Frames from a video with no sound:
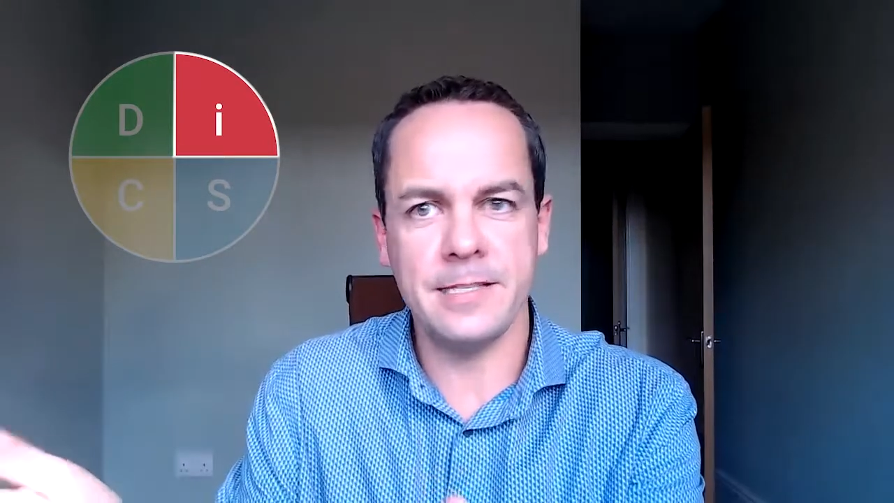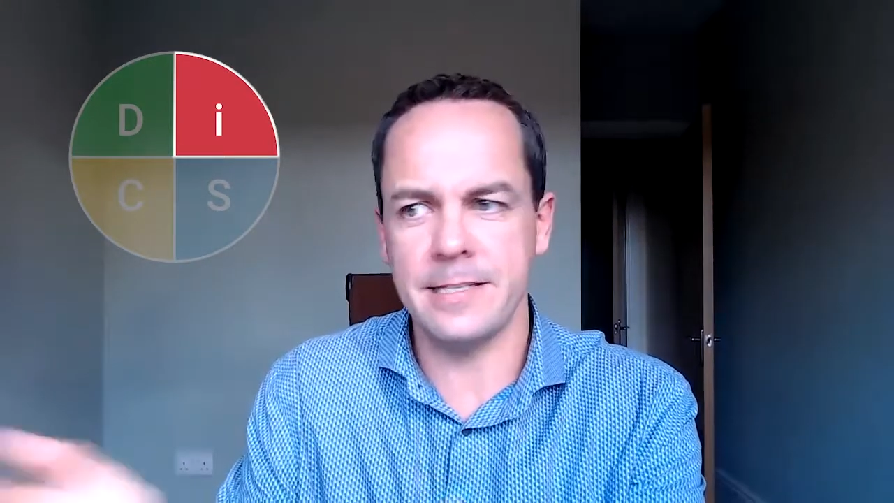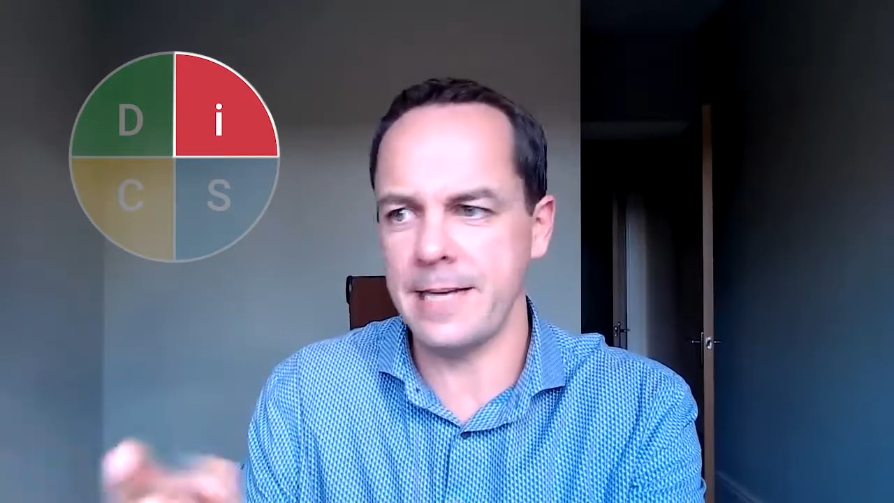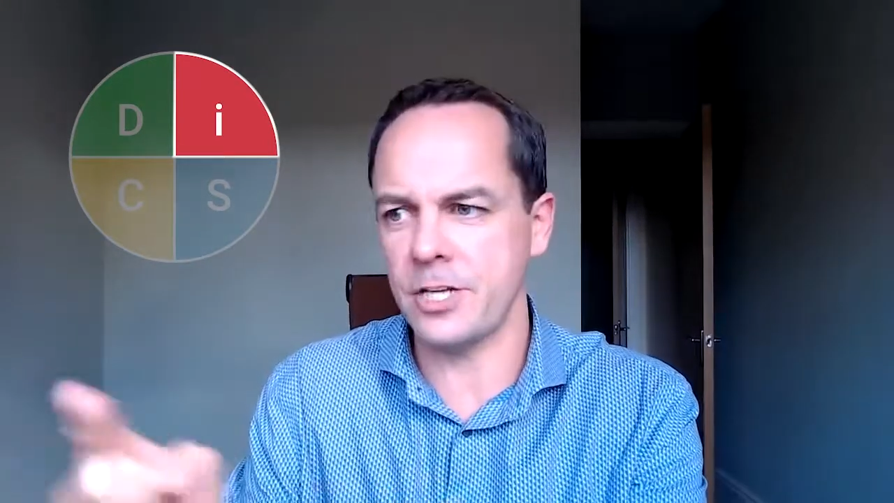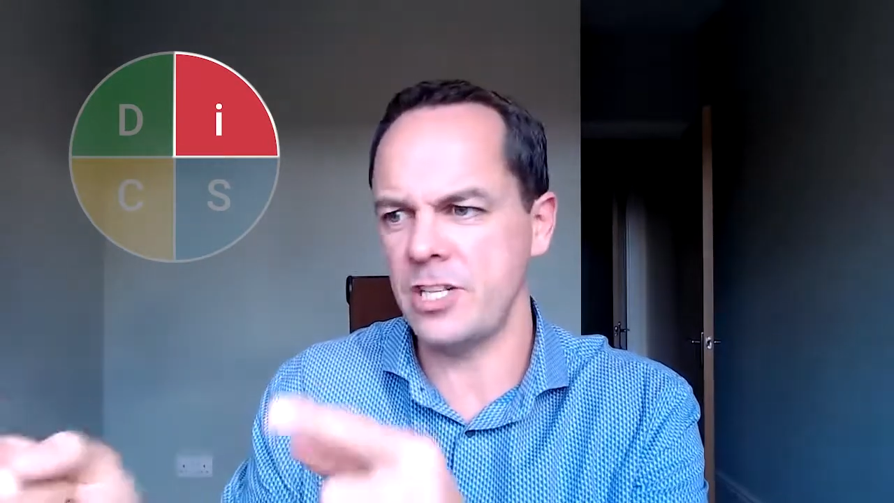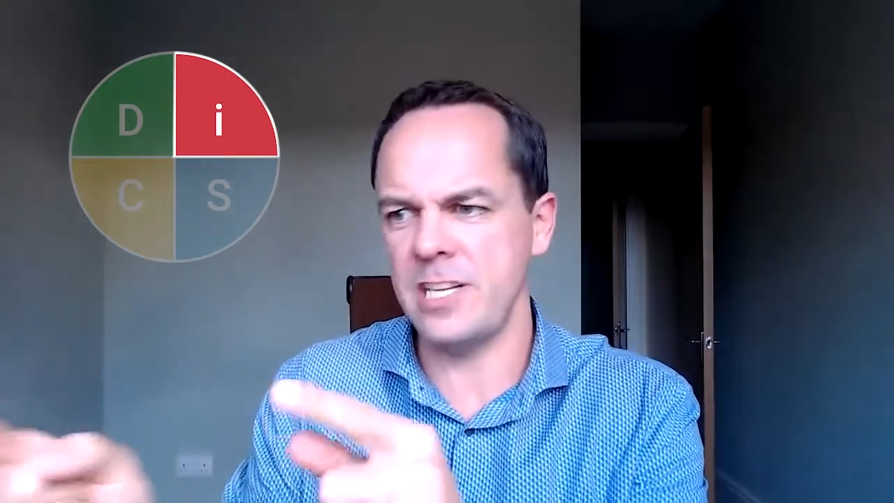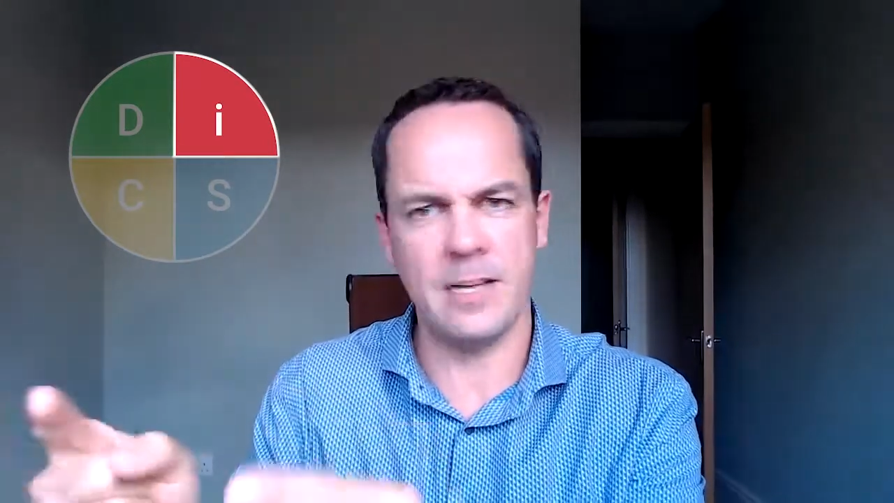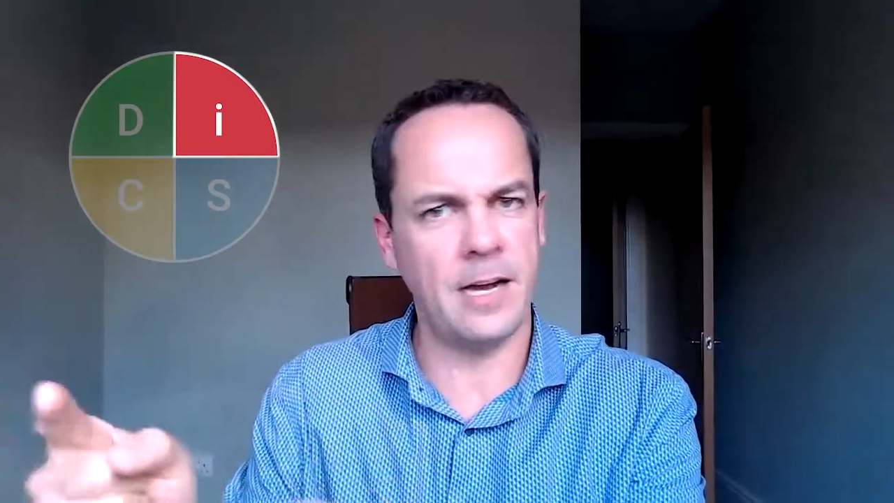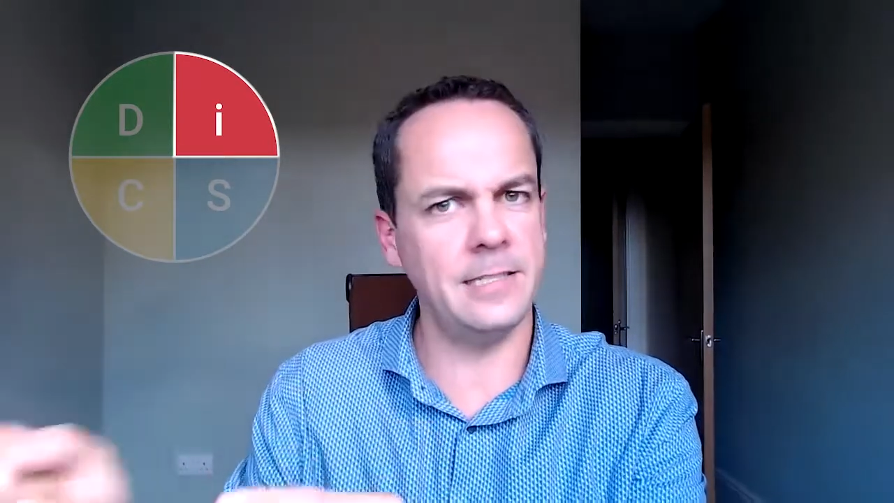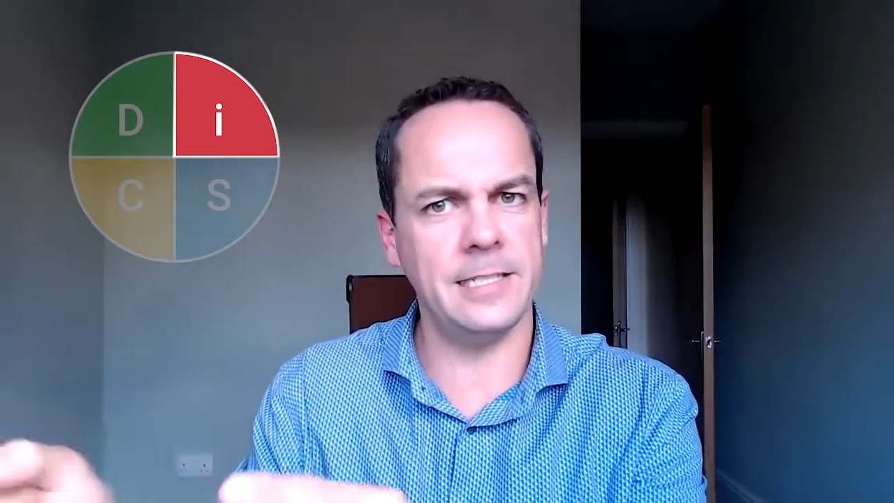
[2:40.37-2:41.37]
And actually,
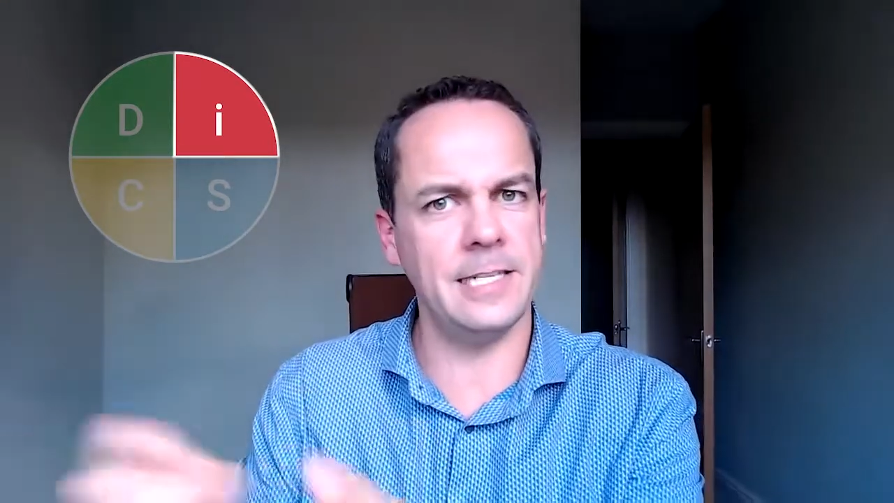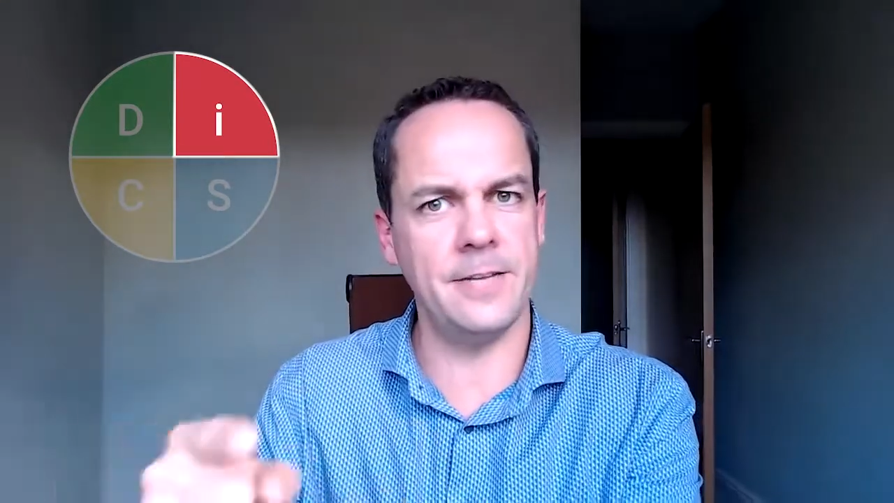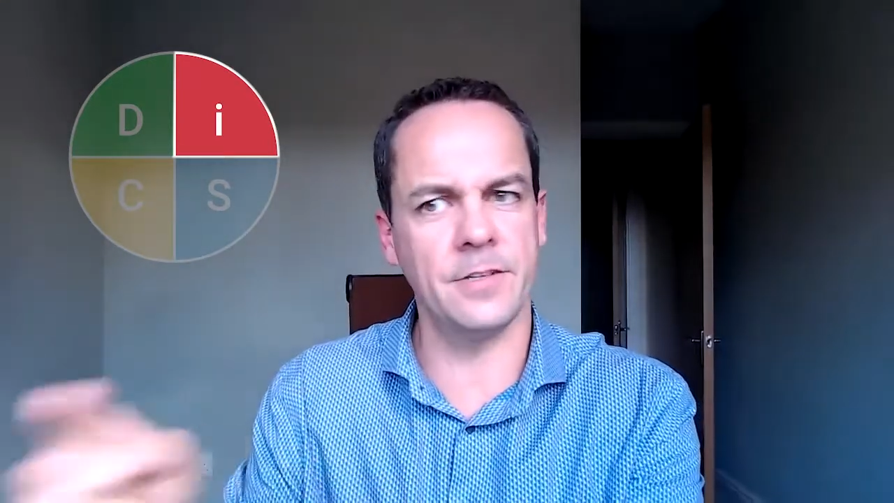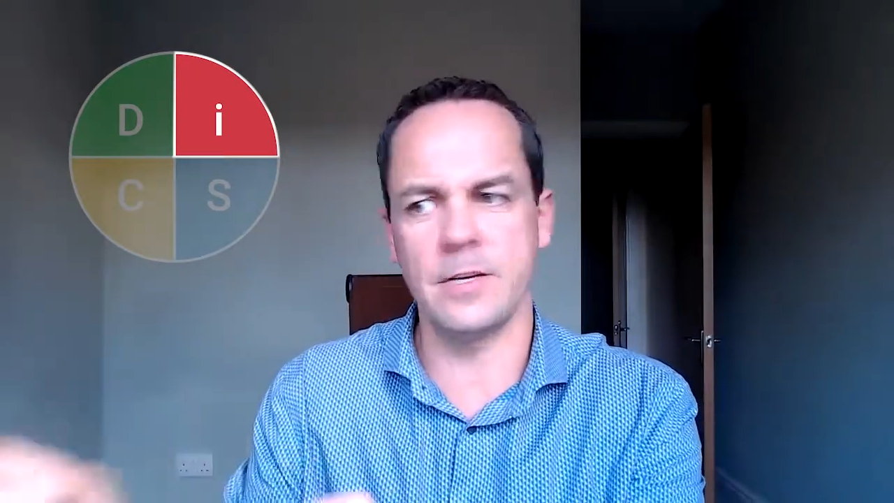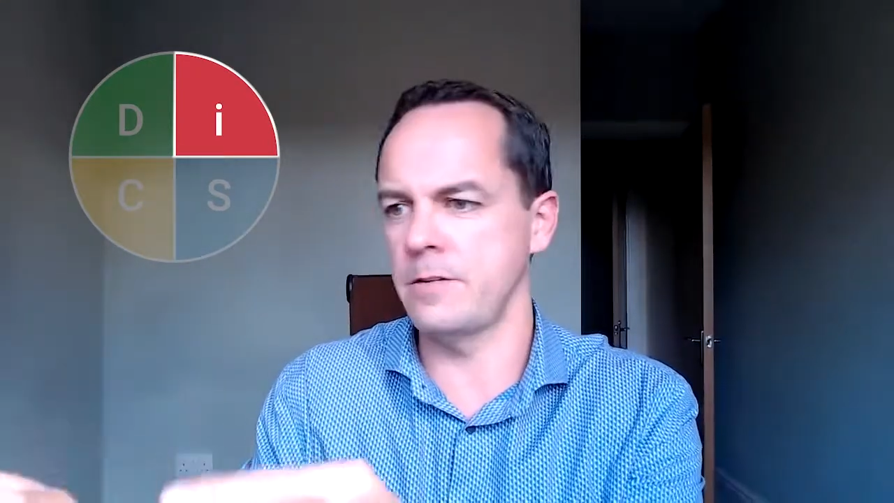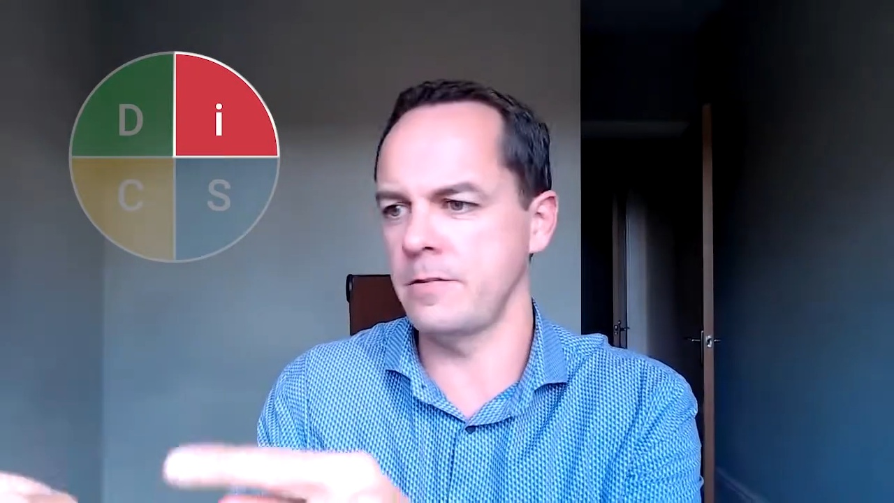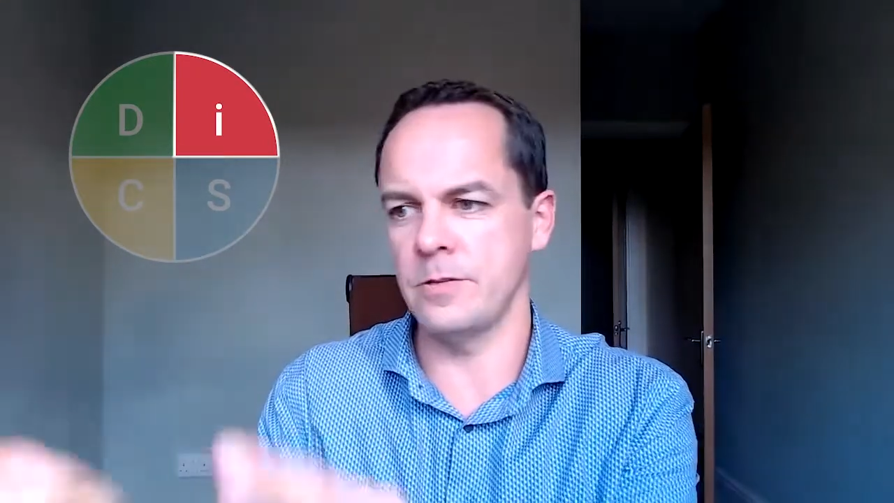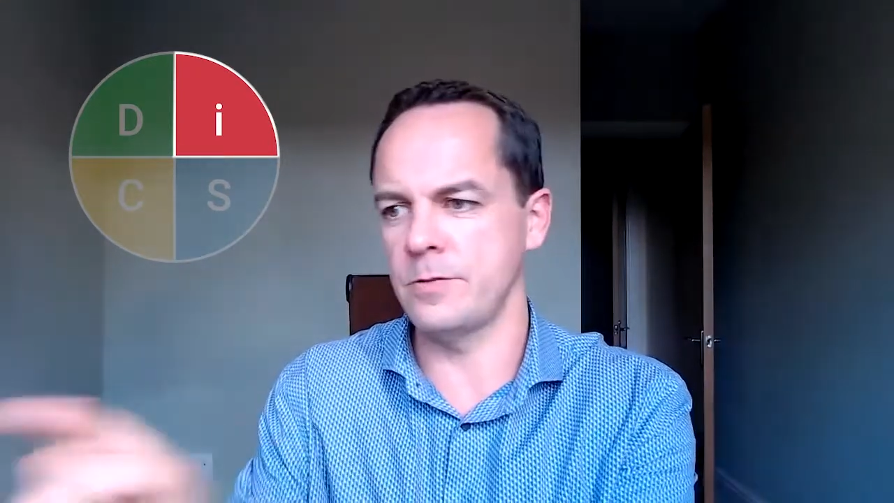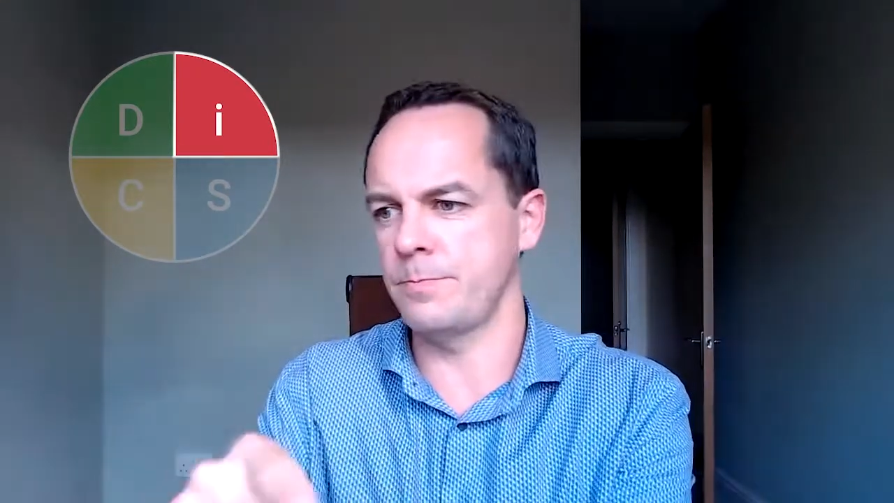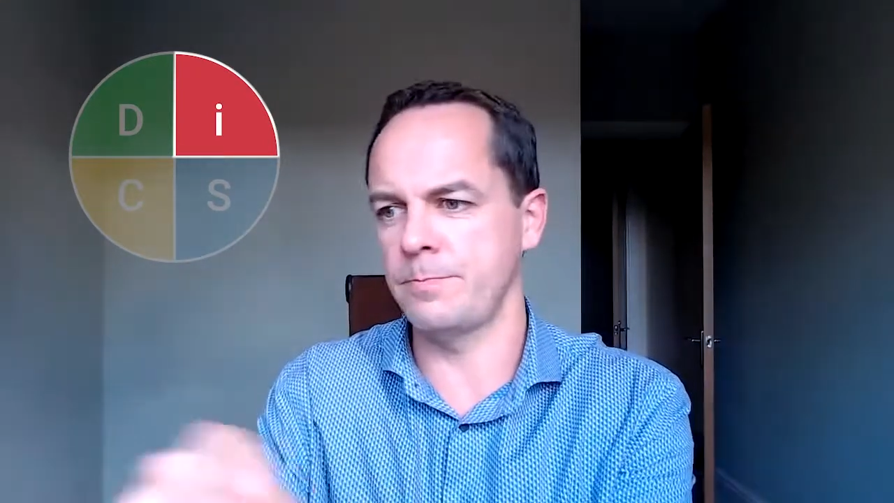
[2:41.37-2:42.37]
I didn't even know those